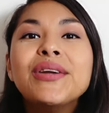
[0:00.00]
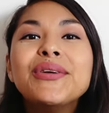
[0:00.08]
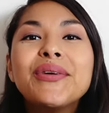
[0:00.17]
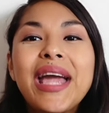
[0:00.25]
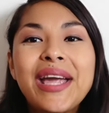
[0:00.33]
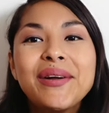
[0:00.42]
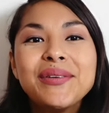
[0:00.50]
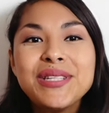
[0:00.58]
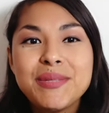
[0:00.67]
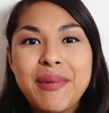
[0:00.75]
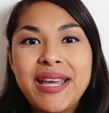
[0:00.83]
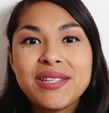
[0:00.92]
Your angle
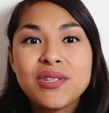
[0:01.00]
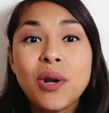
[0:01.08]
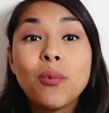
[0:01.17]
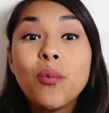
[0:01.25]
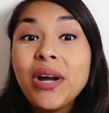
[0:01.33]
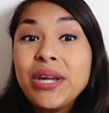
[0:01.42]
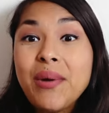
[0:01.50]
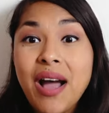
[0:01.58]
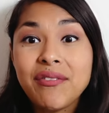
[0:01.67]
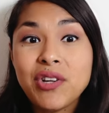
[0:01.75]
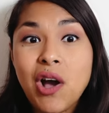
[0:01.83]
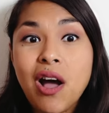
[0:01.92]
is based on what you
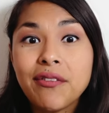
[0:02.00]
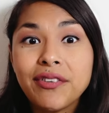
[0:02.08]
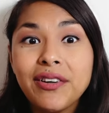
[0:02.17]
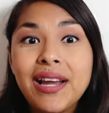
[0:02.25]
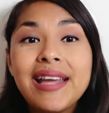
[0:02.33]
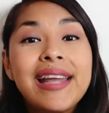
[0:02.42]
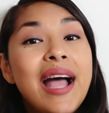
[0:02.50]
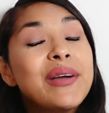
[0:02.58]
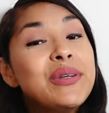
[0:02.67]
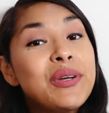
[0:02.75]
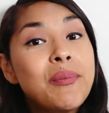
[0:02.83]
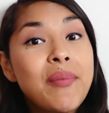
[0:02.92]
have to offer and how
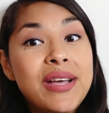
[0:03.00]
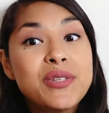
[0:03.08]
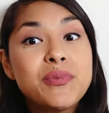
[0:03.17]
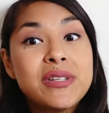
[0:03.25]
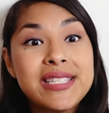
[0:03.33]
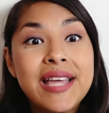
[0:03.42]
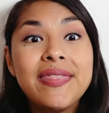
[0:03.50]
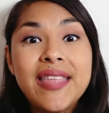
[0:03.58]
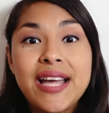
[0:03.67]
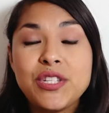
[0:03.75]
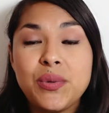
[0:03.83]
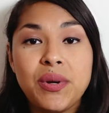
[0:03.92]
you can best present
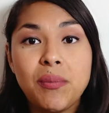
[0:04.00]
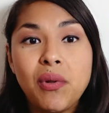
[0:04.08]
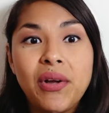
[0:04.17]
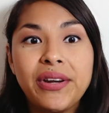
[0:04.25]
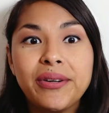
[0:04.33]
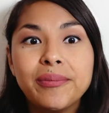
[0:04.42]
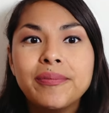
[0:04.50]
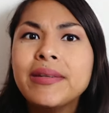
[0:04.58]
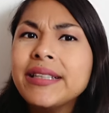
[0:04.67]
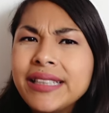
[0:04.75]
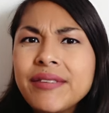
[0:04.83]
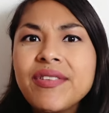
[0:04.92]
that to an employer,
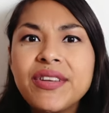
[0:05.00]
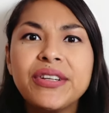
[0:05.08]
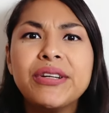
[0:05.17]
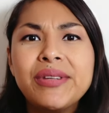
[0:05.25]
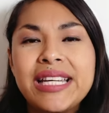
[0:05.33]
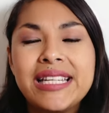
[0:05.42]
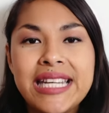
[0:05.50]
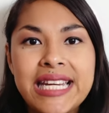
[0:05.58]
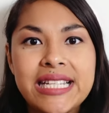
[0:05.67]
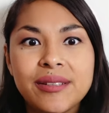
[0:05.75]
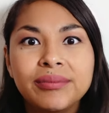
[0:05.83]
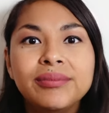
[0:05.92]
given their unique
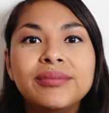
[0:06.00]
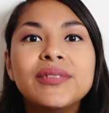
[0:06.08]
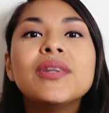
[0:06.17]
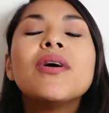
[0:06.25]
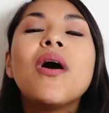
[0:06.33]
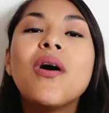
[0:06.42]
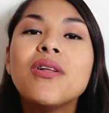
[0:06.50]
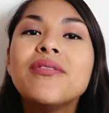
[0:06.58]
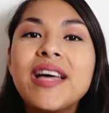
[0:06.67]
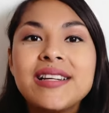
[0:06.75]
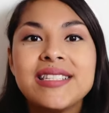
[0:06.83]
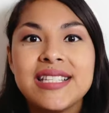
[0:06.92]
needs. All of
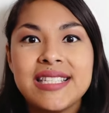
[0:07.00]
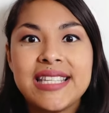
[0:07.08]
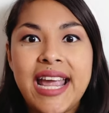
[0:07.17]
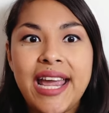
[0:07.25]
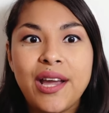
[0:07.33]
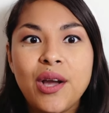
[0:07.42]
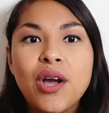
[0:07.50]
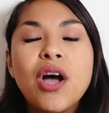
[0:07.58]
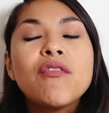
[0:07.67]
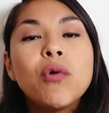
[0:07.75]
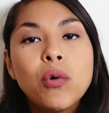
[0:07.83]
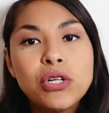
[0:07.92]
that is to say,
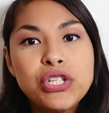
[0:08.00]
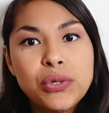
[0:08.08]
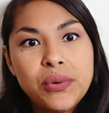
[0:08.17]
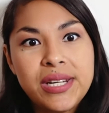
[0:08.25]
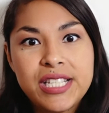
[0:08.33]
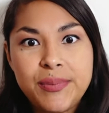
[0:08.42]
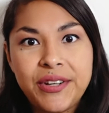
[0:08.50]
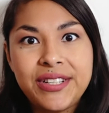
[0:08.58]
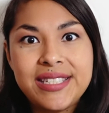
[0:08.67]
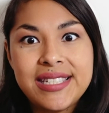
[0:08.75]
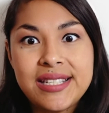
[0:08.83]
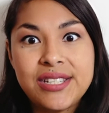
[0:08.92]
of course, your own
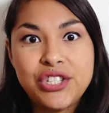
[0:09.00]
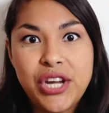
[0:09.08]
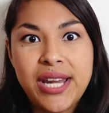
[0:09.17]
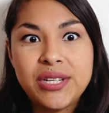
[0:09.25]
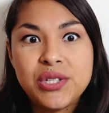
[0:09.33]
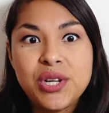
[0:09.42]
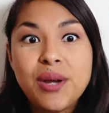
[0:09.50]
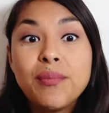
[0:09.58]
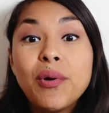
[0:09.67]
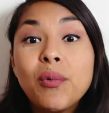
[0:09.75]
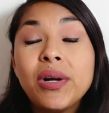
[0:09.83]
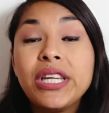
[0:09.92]
experience doesn't change
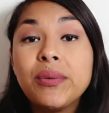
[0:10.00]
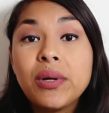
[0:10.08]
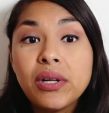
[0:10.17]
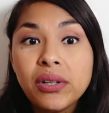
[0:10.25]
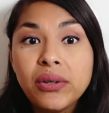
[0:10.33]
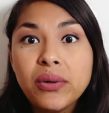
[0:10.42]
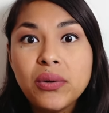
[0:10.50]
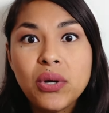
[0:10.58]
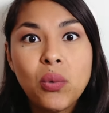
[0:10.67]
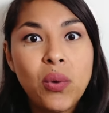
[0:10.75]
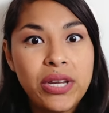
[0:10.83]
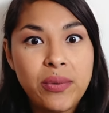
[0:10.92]
but what you include,
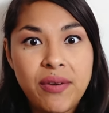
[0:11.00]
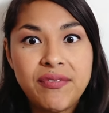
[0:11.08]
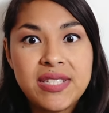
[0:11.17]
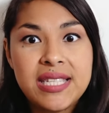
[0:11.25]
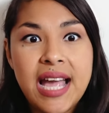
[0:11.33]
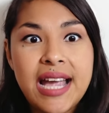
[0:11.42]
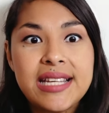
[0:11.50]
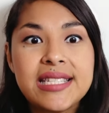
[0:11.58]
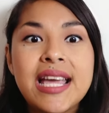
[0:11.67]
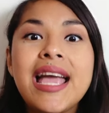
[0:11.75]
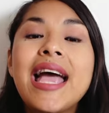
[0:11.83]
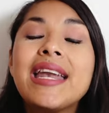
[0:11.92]
what you emphasize,
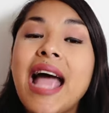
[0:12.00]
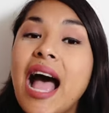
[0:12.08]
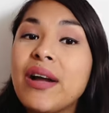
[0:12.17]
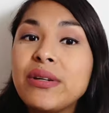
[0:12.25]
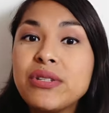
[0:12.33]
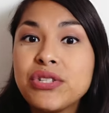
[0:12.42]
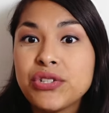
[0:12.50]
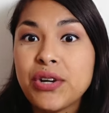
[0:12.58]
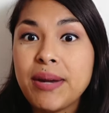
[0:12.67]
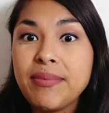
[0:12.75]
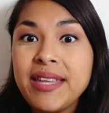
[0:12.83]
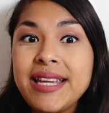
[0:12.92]
and how you
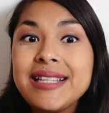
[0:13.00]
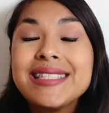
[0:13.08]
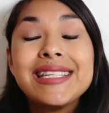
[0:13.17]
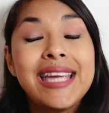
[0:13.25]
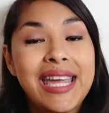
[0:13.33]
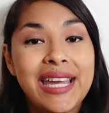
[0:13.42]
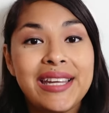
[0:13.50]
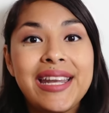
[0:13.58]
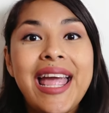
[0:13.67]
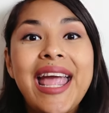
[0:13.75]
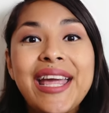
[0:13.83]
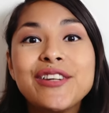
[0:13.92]
describe things
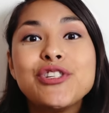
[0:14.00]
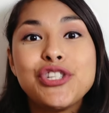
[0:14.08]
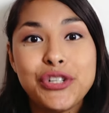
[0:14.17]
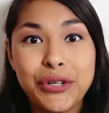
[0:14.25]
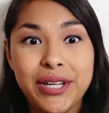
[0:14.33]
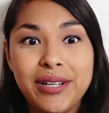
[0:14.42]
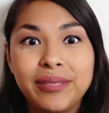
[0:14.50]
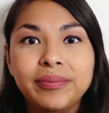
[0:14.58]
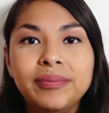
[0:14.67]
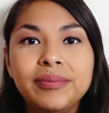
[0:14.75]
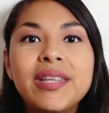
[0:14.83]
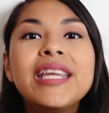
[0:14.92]
can and should.
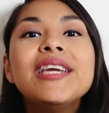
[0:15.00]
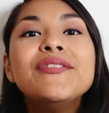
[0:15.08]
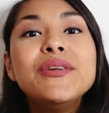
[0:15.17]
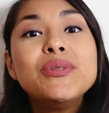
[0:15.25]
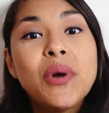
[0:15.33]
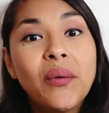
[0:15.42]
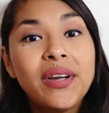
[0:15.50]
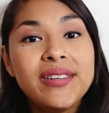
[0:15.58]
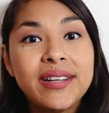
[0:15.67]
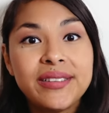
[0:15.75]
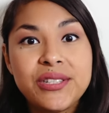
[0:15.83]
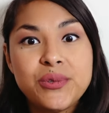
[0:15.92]
If you don't
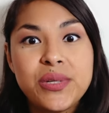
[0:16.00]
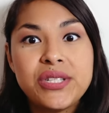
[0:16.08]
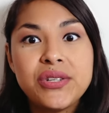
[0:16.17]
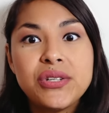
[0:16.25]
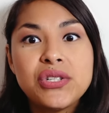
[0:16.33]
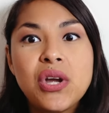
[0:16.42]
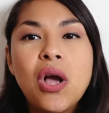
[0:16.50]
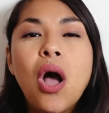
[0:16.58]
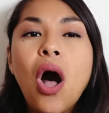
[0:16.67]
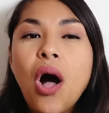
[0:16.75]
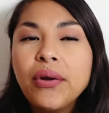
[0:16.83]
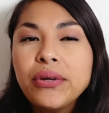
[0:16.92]
conduct this research,
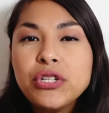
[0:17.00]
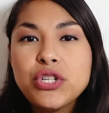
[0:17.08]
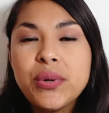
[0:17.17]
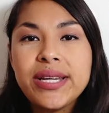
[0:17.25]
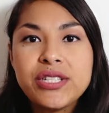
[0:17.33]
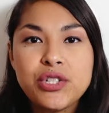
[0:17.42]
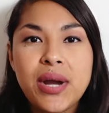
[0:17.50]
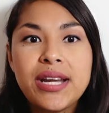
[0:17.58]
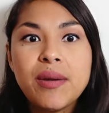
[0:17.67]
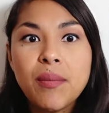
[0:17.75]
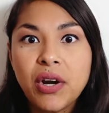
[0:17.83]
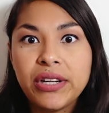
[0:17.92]
all you're doing is trying
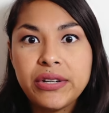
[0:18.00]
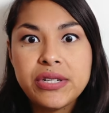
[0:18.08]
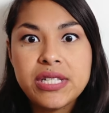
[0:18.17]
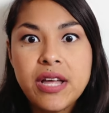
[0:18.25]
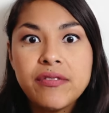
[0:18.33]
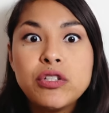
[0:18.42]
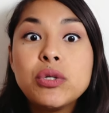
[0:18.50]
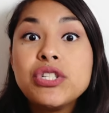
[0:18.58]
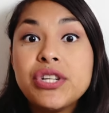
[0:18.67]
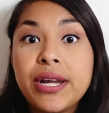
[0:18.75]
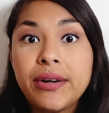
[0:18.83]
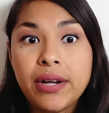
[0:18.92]
to market yourself to a
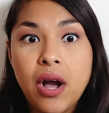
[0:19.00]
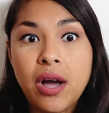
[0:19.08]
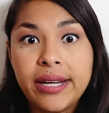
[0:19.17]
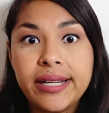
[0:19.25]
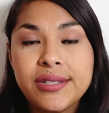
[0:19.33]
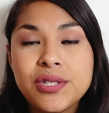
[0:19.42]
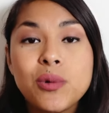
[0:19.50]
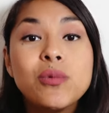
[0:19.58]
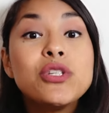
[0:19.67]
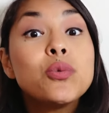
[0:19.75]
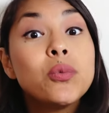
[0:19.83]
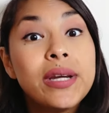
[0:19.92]
generic audience,
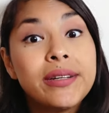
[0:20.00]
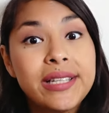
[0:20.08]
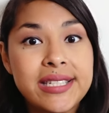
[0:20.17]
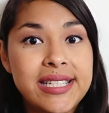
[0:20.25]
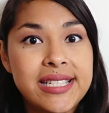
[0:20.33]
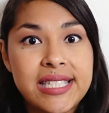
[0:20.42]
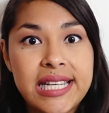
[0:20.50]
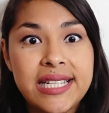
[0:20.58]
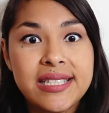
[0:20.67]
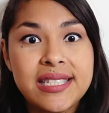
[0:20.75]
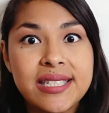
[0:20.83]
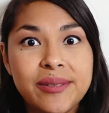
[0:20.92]
which rarely
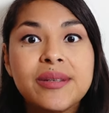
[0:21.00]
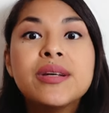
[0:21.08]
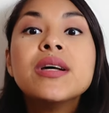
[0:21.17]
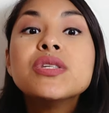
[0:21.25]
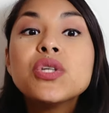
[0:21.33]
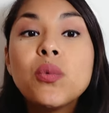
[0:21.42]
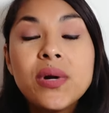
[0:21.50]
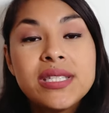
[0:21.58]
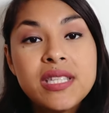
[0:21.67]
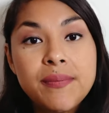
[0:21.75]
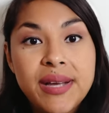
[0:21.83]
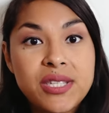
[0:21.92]
succeeds. So,
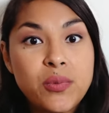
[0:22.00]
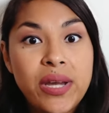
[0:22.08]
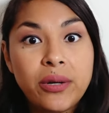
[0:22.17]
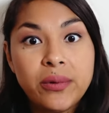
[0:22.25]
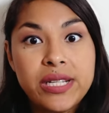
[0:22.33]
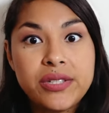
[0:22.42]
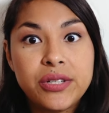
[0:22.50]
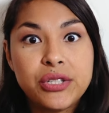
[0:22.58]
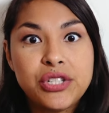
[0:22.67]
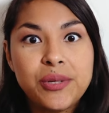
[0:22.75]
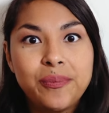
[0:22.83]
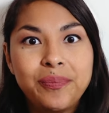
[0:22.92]
what's the best way to
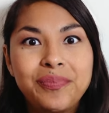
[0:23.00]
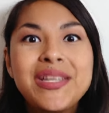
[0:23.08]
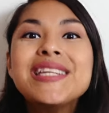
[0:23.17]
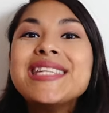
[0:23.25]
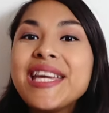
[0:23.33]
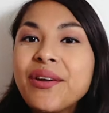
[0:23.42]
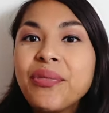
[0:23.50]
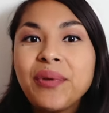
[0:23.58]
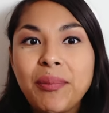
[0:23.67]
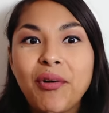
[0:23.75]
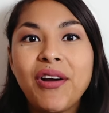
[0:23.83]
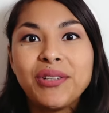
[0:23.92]
research? Take a
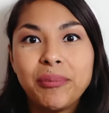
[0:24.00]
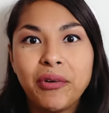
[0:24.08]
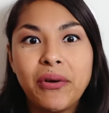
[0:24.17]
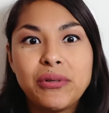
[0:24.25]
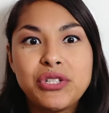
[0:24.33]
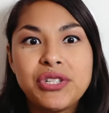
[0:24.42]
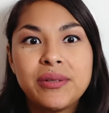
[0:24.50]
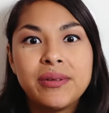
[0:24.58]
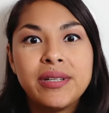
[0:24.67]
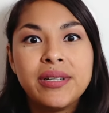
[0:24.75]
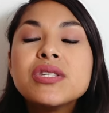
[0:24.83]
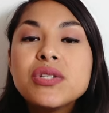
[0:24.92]
three pronged approach.
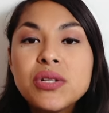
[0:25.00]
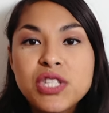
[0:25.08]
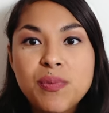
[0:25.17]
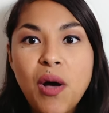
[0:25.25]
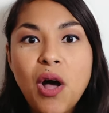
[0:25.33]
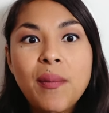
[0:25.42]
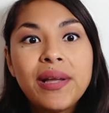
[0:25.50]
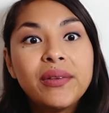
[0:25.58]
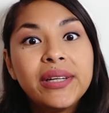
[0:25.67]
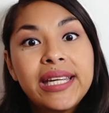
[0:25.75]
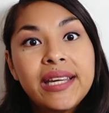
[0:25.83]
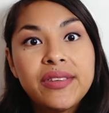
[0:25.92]
Start small by
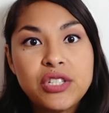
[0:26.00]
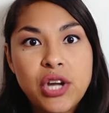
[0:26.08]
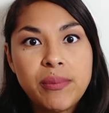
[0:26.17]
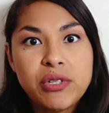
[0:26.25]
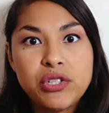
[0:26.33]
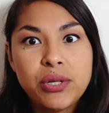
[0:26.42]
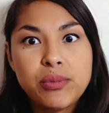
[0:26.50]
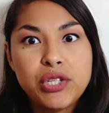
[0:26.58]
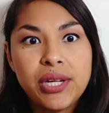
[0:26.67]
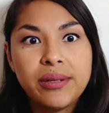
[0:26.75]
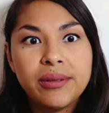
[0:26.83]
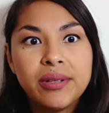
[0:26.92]
looking at the job
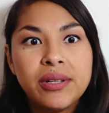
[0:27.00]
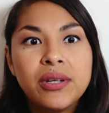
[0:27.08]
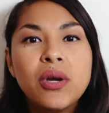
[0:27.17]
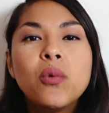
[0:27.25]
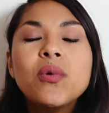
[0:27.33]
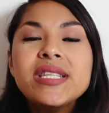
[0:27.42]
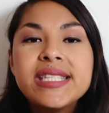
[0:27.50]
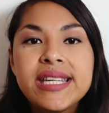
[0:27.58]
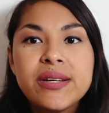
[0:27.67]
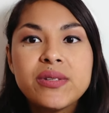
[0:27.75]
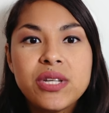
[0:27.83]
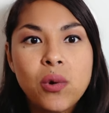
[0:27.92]
description. What
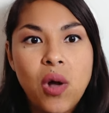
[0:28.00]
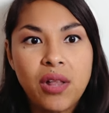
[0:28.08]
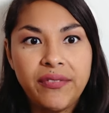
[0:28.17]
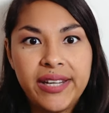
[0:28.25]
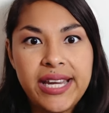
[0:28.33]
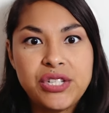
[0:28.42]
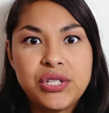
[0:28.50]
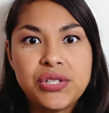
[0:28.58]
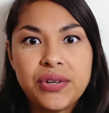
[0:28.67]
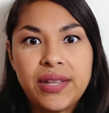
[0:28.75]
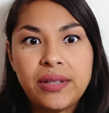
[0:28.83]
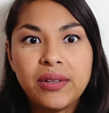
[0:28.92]
skills and qualifications
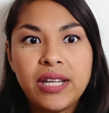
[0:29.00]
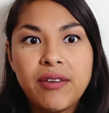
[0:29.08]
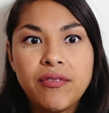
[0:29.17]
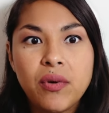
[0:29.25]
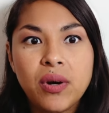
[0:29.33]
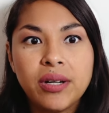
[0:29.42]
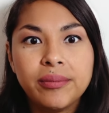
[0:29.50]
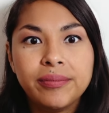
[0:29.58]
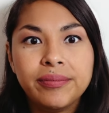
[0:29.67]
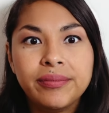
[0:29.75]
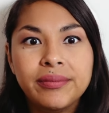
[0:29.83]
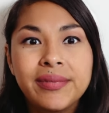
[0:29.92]
are they looking for?
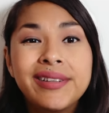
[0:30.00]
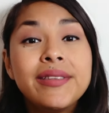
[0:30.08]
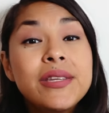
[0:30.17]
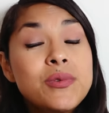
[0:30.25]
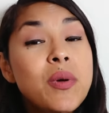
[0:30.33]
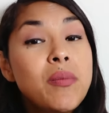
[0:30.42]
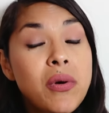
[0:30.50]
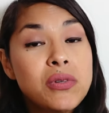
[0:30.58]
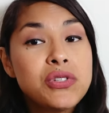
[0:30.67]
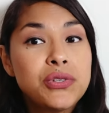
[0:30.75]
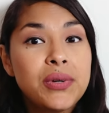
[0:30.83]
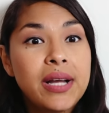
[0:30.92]
This will
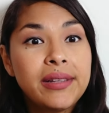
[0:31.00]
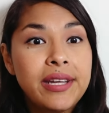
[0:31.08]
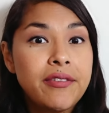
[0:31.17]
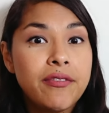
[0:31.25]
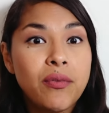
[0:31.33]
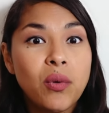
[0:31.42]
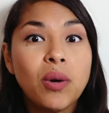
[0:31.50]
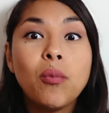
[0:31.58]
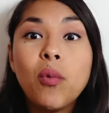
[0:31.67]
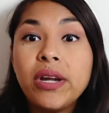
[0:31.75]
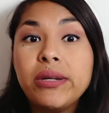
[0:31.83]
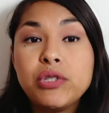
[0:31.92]
most directly
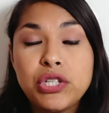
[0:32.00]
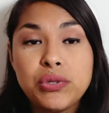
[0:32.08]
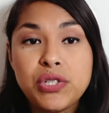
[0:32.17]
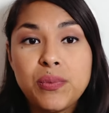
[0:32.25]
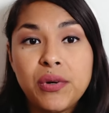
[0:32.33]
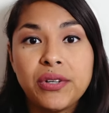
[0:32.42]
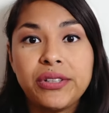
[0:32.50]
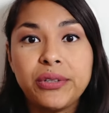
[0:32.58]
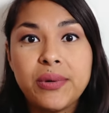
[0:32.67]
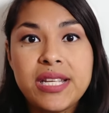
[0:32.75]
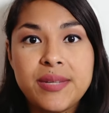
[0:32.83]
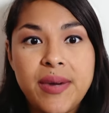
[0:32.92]
inform what you choose to put on
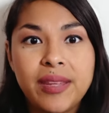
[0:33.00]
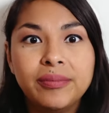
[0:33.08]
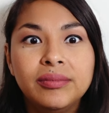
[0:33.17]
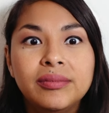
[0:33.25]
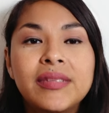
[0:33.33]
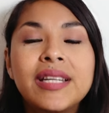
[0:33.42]
your resume.